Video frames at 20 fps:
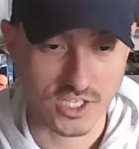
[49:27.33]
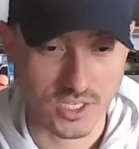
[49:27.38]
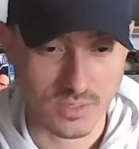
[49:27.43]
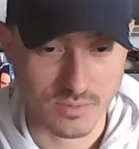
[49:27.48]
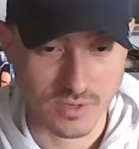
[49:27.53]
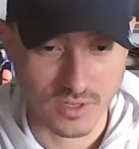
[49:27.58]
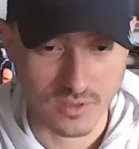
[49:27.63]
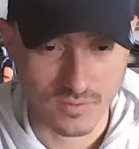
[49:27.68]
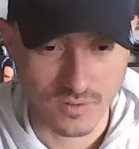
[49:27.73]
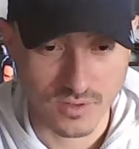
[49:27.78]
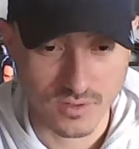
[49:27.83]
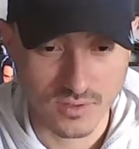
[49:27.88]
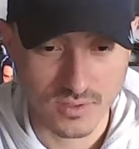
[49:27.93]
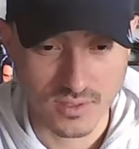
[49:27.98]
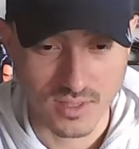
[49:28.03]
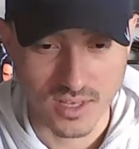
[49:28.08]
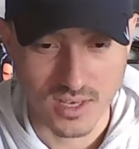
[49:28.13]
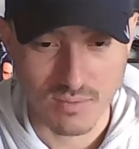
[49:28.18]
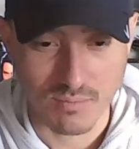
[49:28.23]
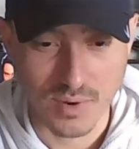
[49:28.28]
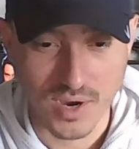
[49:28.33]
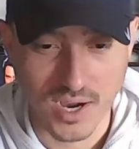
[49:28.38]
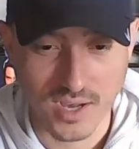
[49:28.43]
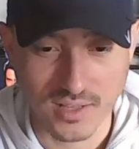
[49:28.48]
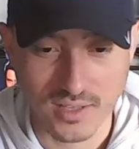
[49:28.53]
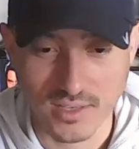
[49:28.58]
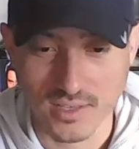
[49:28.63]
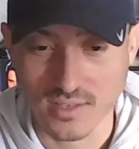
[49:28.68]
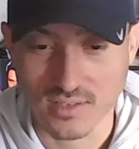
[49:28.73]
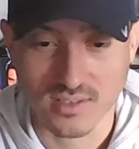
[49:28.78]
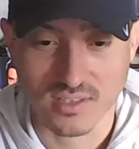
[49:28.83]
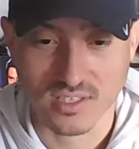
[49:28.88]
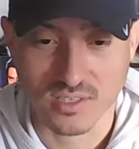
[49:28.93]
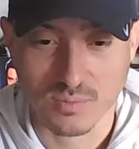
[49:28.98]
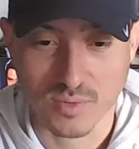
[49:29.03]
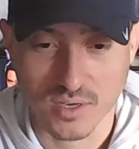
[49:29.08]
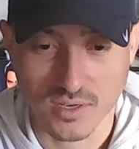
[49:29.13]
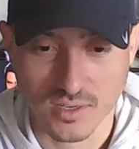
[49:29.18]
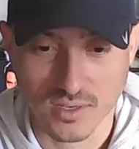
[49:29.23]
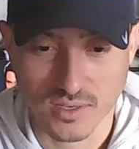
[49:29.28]
G maneuvers, the pilot is
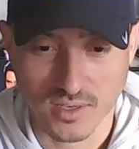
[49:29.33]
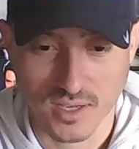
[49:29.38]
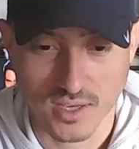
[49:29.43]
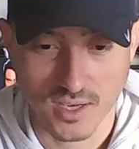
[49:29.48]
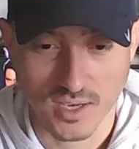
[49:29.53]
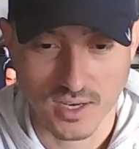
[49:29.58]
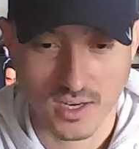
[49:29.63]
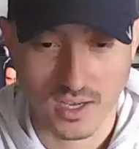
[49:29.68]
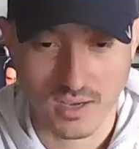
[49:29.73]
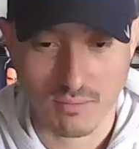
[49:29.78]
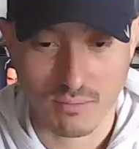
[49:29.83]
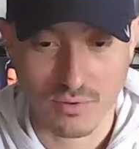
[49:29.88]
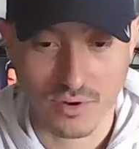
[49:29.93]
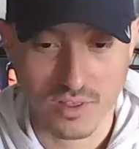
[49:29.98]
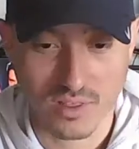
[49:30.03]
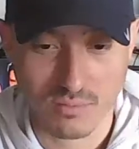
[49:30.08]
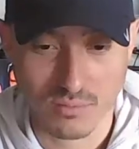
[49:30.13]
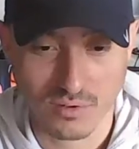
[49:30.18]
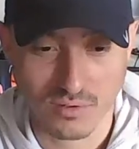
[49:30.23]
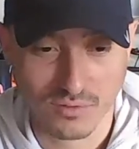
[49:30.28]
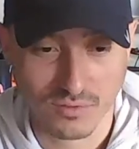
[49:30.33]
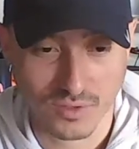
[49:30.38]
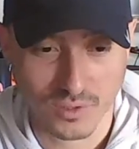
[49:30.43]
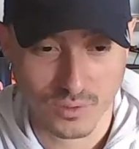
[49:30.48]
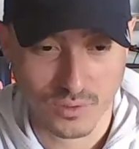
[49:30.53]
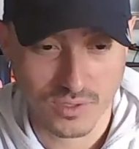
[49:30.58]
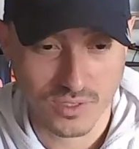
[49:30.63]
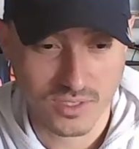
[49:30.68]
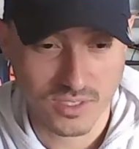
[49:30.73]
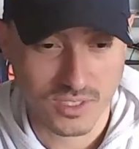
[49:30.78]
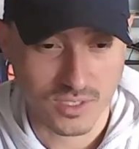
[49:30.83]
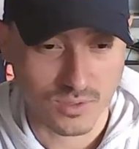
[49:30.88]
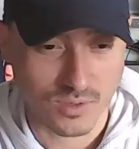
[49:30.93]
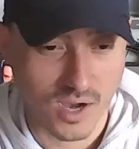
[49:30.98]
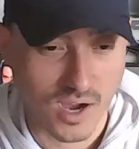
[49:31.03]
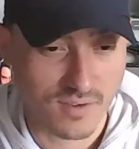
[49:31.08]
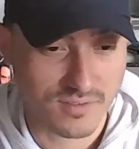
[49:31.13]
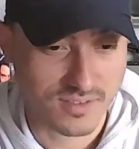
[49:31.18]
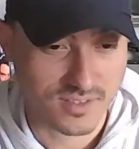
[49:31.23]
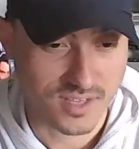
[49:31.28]
suspended in a breathable fluid to
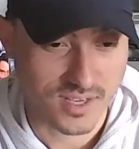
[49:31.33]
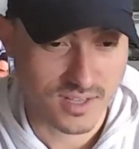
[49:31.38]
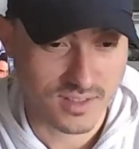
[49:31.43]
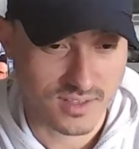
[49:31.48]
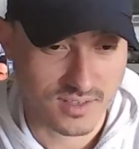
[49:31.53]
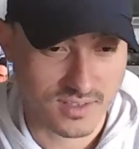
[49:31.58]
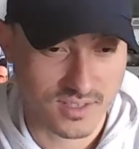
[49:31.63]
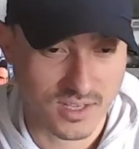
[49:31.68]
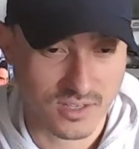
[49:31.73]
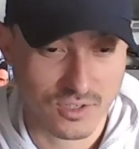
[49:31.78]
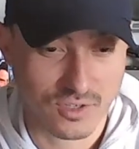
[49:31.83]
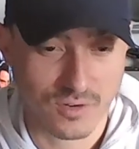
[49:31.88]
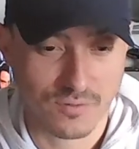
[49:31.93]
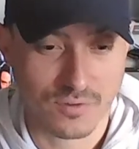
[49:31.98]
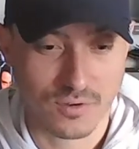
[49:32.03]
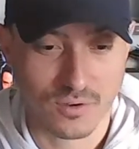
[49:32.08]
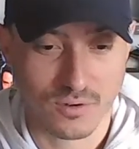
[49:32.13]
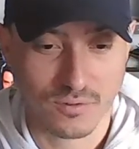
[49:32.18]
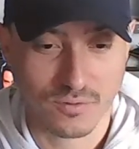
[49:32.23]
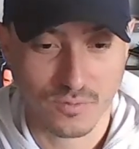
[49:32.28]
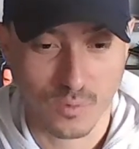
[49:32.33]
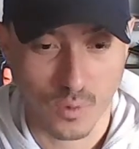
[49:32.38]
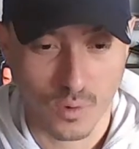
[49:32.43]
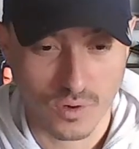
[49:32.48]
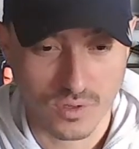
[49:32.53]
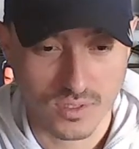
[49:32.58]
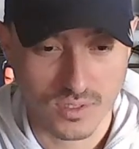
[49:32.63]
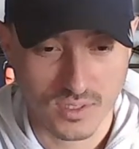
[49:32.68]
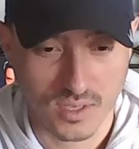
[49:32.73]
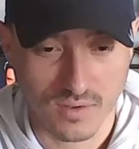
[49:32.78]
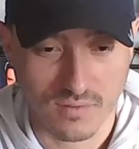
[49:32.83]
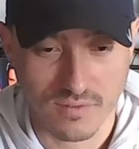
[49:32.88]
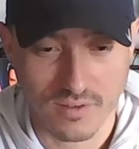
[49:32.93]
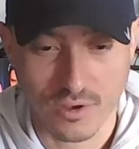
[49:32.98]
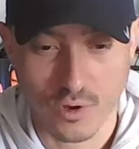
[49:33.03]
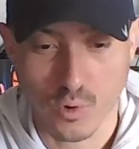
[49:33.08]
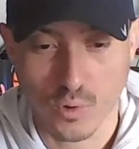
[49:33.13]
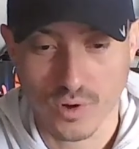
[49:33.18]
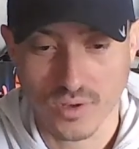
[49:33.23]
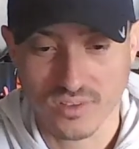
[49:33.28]
offset the centrifugal force of the
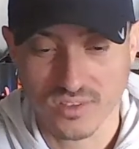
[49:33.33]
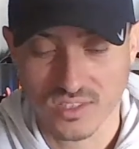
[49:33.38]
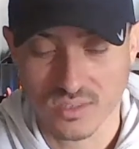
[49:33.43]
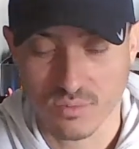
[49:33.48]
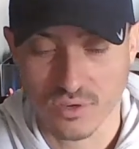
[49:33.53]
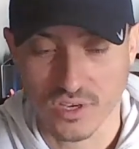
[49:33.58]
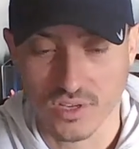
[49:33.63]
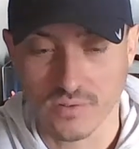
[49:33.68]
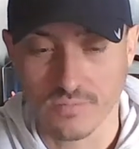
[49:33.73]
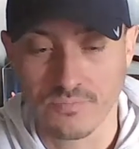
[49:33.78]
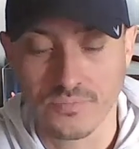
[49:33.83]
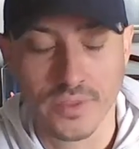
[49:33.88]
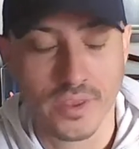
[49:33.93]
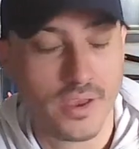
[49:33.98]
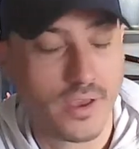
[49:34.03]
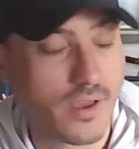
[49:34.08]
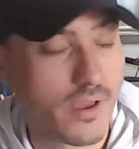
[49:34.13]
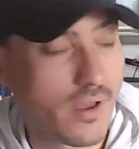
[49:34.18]
coin spin.